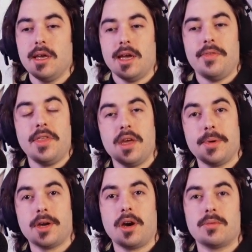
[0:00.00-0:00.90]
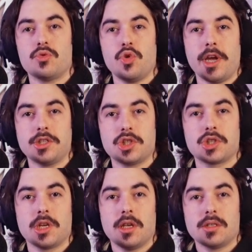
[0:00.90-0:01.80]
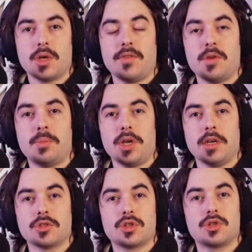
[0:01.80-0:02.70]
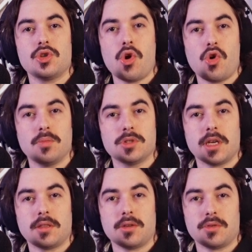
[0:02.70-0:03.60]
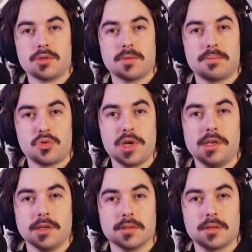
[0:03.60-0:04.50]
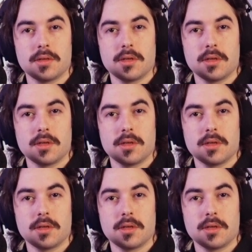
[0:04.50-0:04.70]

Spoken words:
And then they become rich, so everybody assumes that they're brilliant.